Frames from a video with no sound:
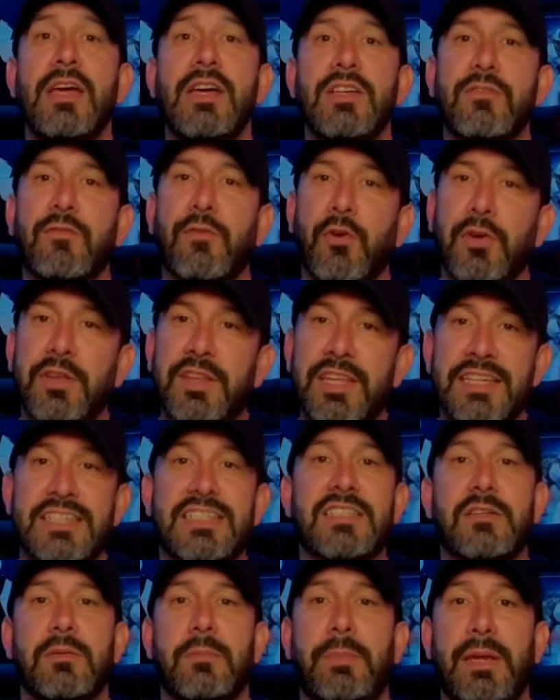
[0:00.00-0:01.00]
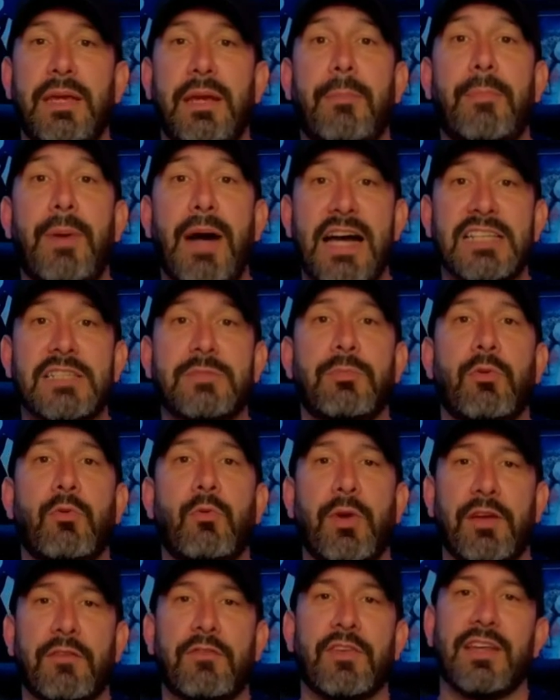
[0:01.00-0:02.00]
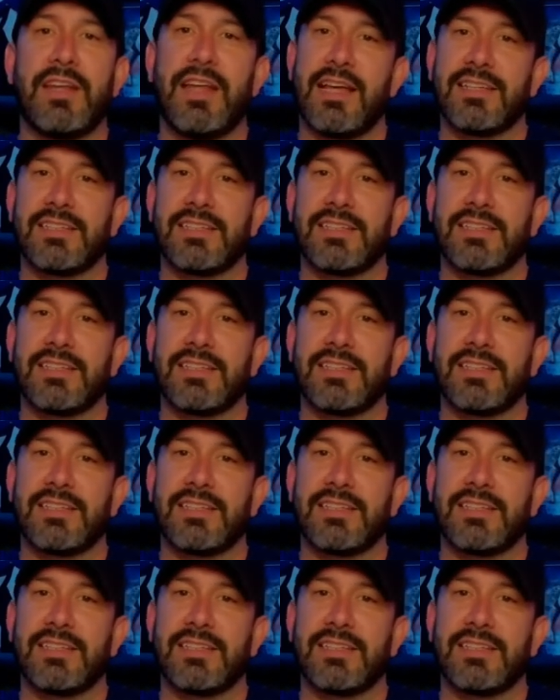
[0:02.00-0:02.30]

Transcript: for this to be a possible win for the Dallas